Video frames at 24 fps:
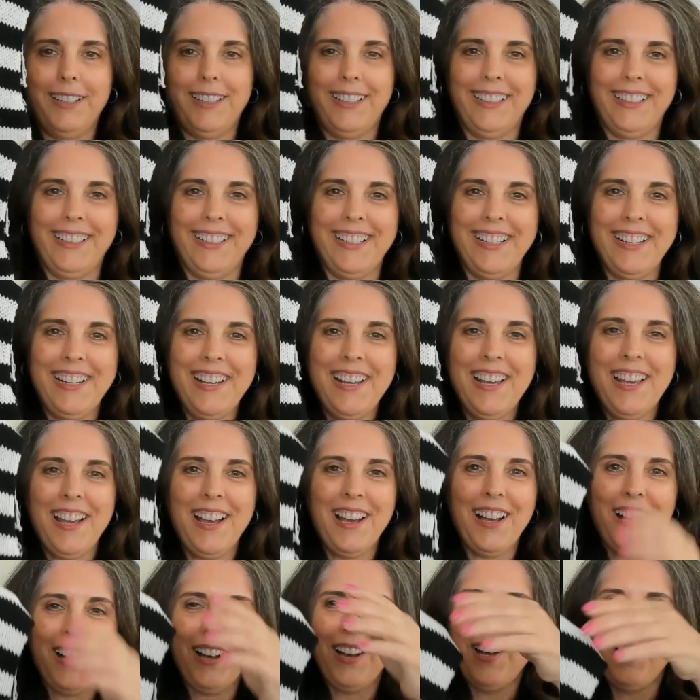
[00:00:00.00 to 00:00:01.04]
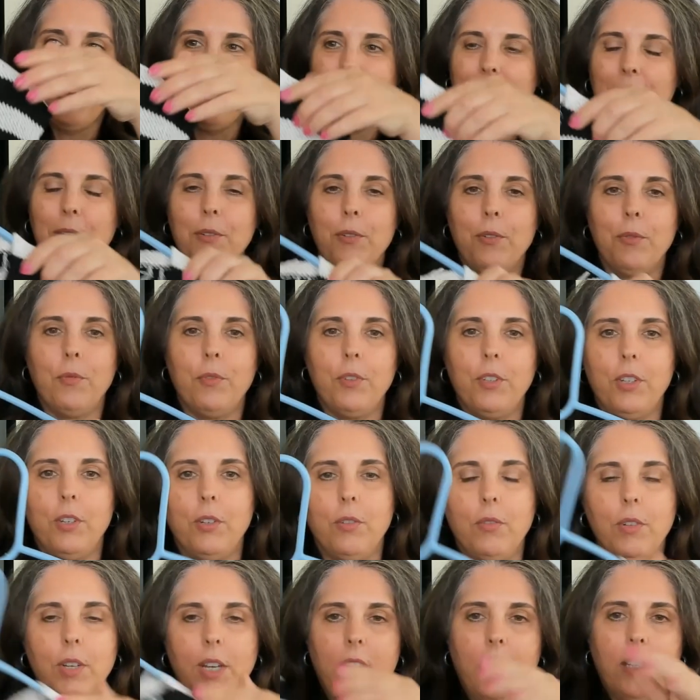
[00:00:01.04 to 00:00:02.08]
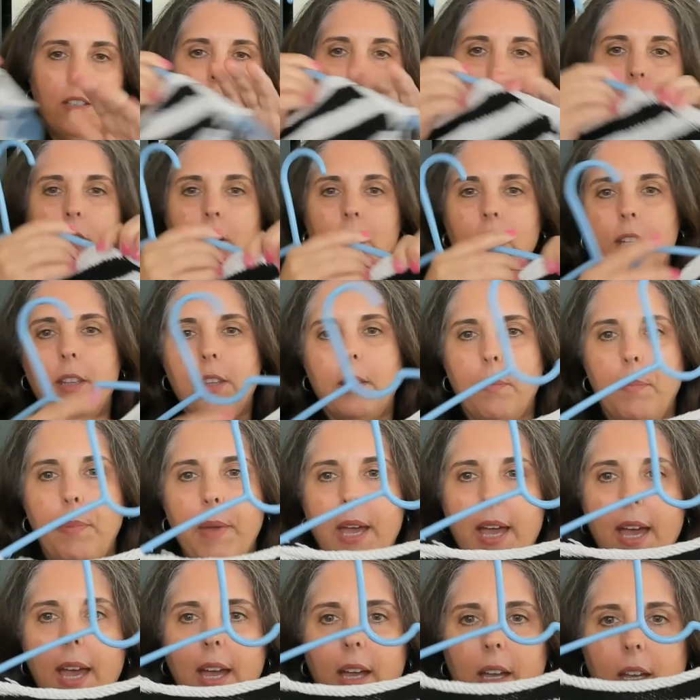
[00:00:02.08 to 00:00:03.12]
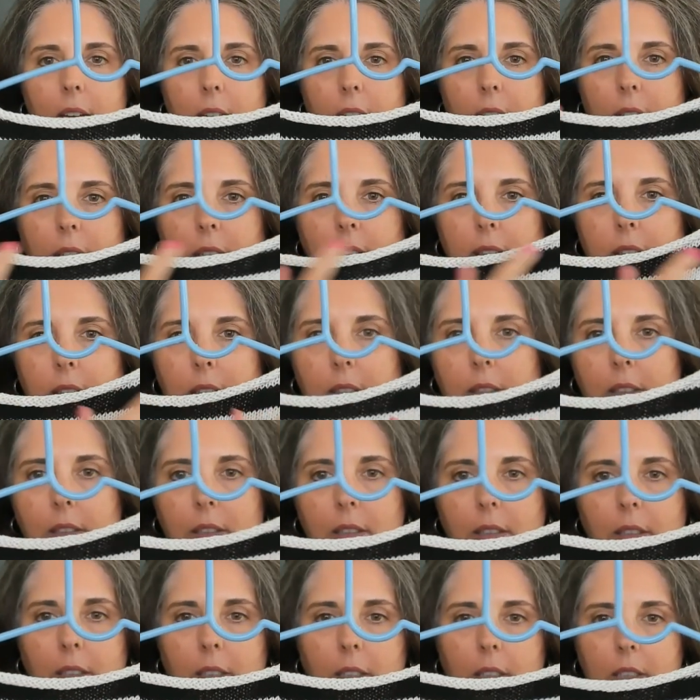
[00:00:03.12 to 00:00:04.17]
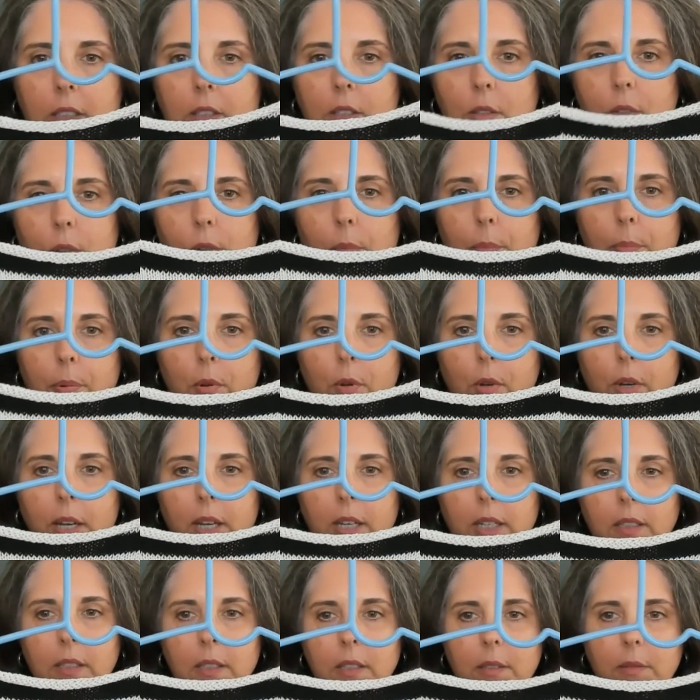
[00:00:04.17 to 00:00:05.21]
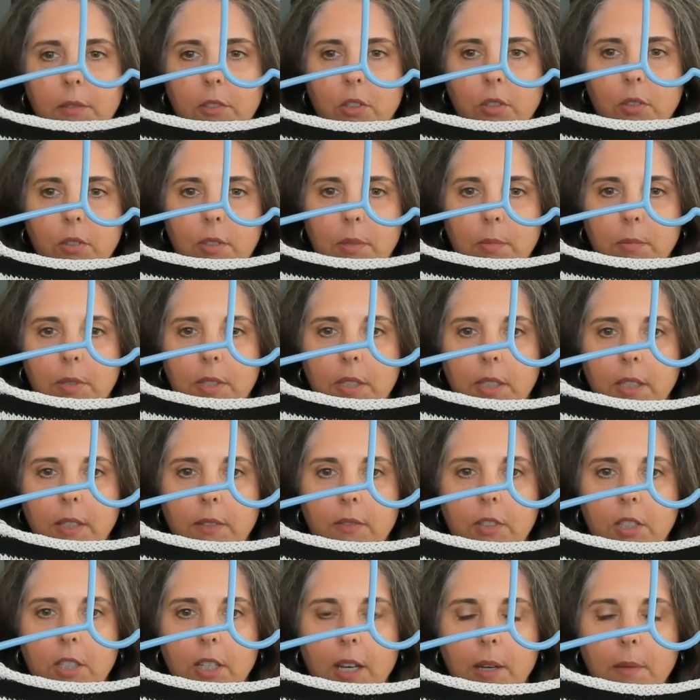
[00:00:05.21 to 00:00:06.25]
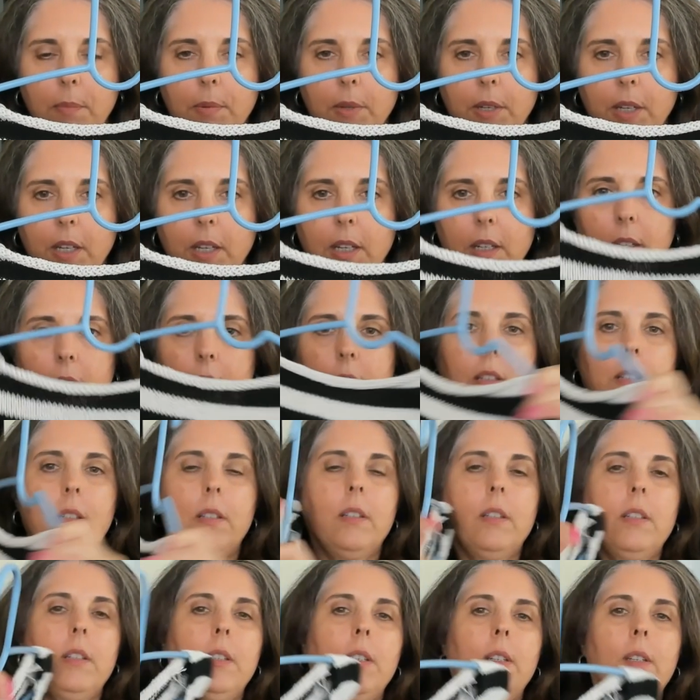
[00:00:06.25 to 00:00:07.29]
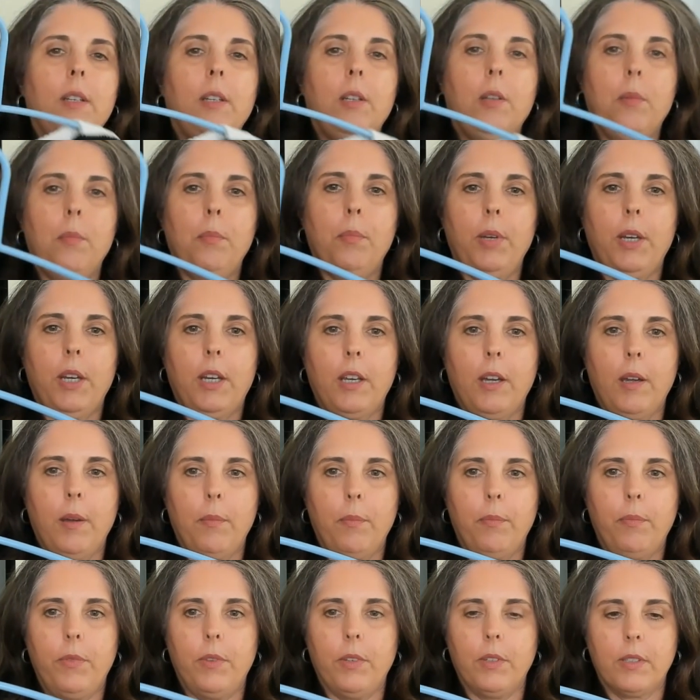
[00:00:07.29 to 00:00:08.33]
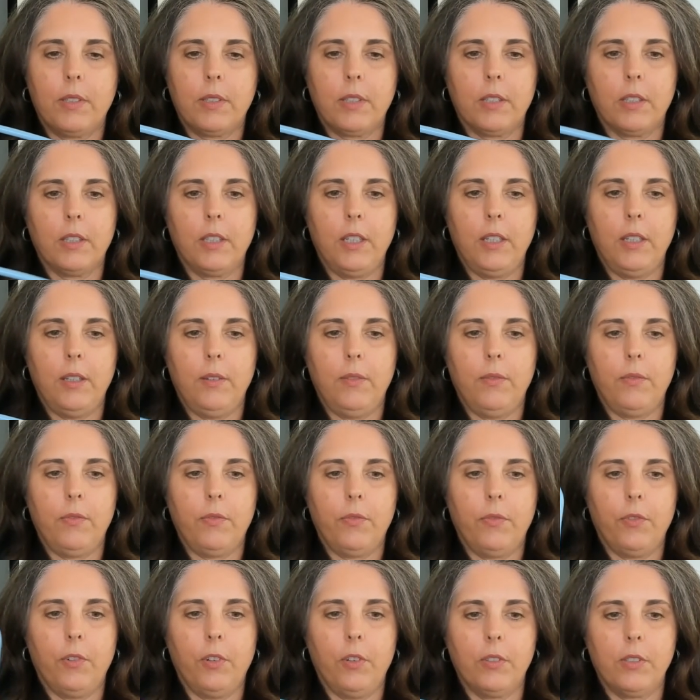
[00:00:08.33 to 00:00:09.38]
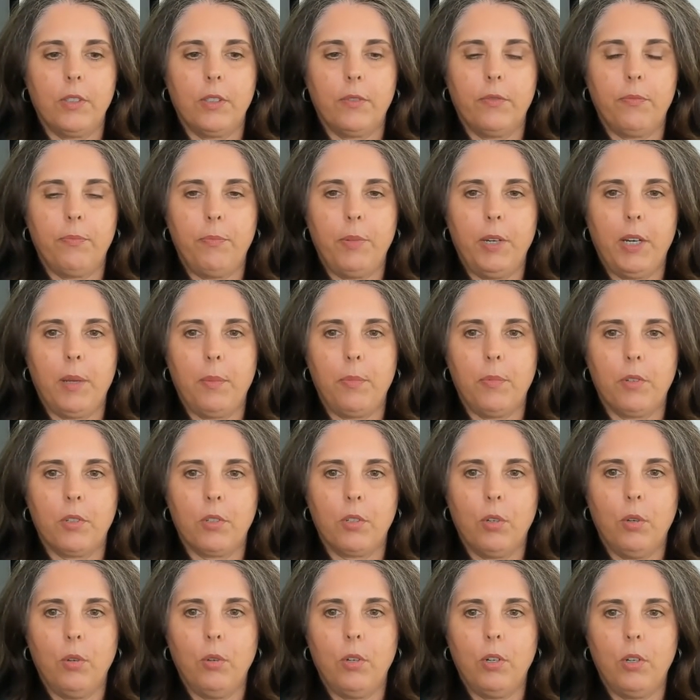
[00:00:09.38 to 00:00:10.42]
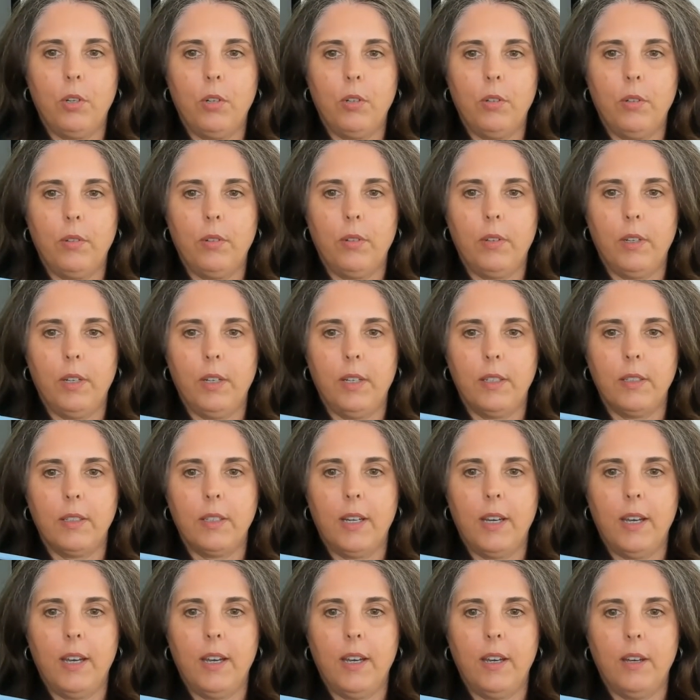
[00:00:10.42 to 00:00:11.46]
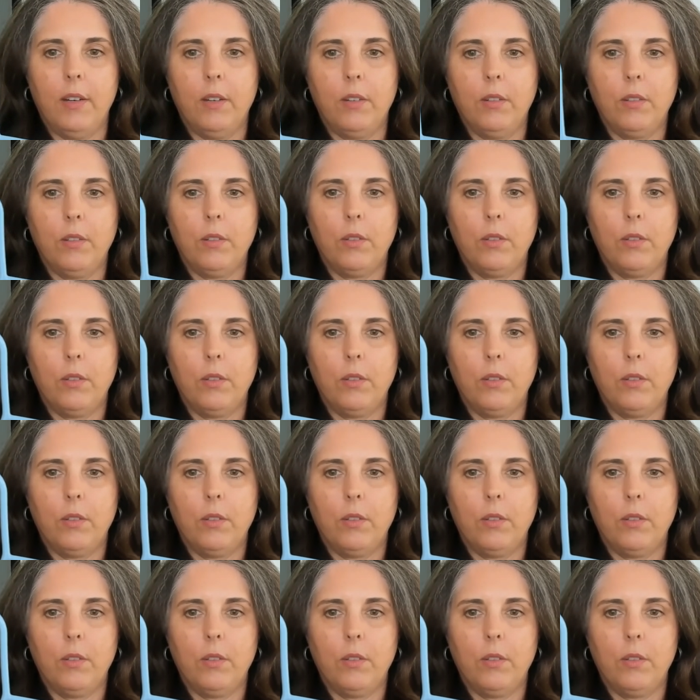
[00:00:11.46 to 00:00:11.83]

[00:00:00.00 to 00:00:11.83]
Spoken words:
You knit the back to a point, do some sleeve shaping, pick up the sleeve, or pick up the shoulder, knit down,